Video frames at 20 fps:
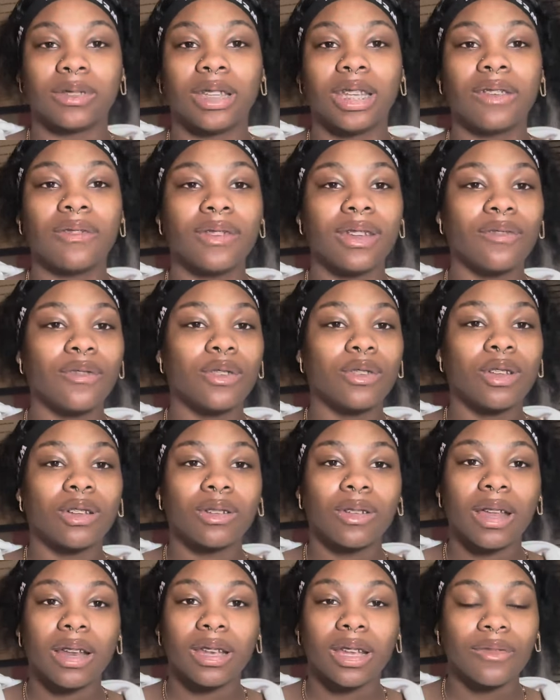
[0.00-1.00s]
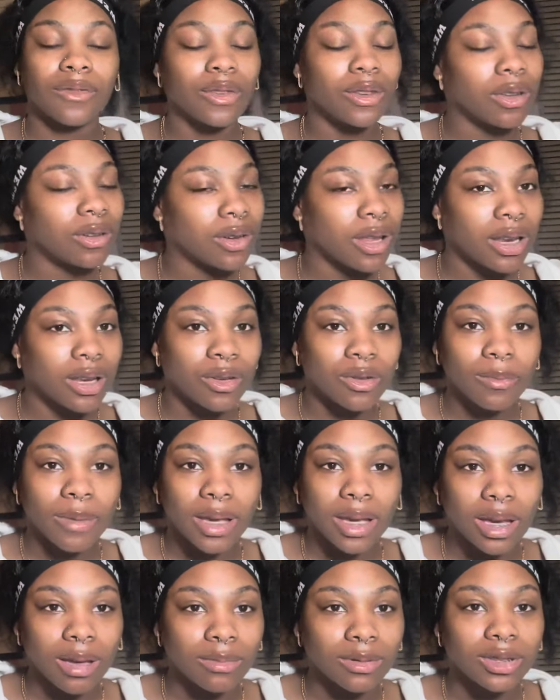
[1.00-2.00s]
Even if you don't know how to, do
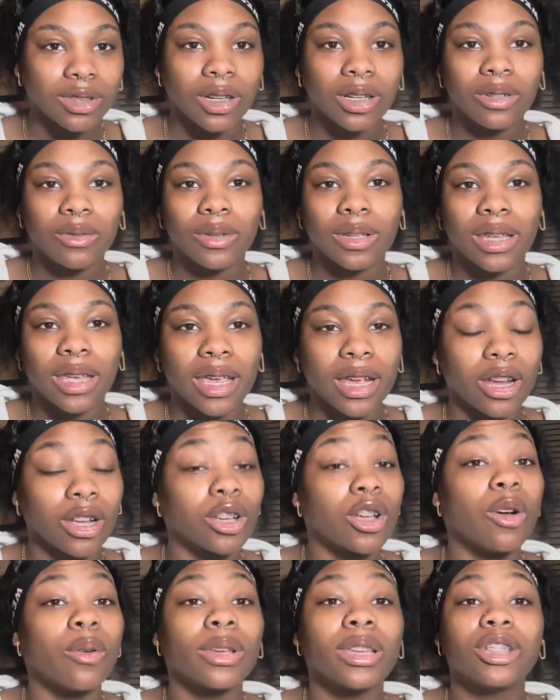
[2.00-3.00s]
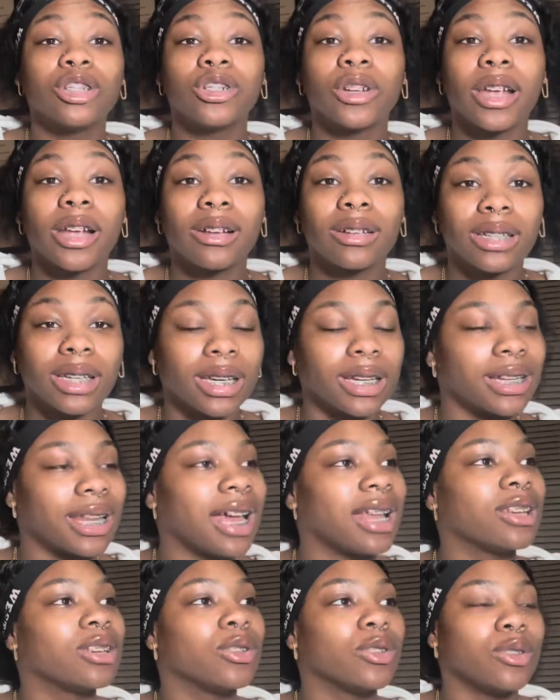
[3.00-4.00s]
makeup, start doing your hair. Go get your hair done.
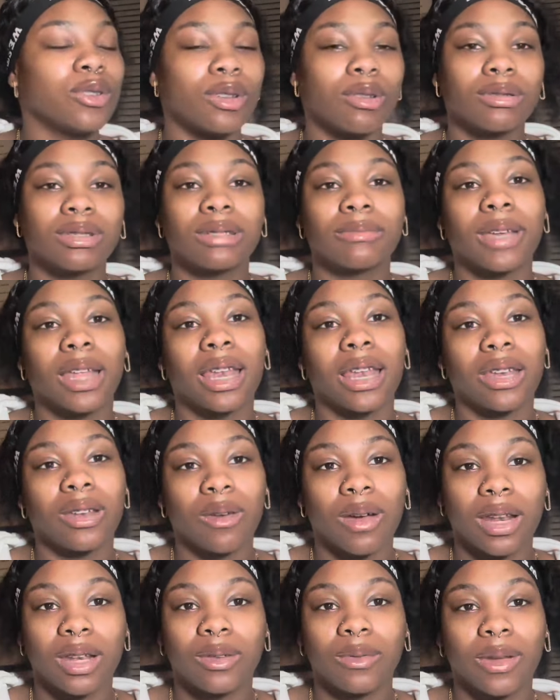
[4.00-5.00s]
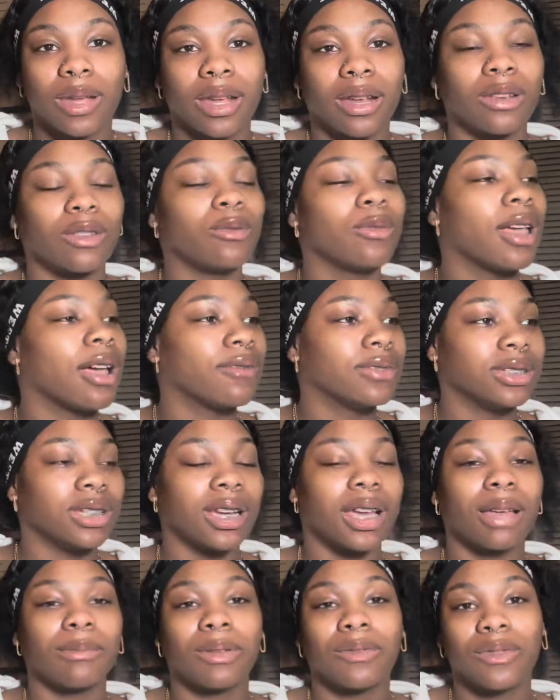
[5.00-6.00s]
I know you know somebody that know how to do hair. You have a
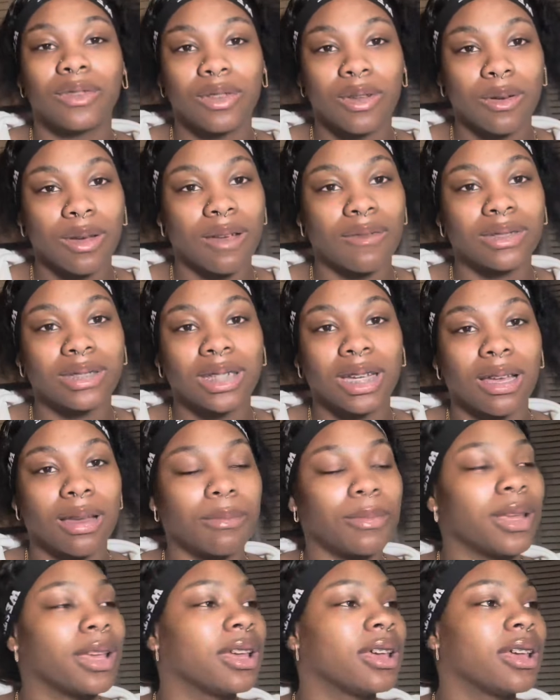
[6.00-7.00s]
job. If you don't have a job,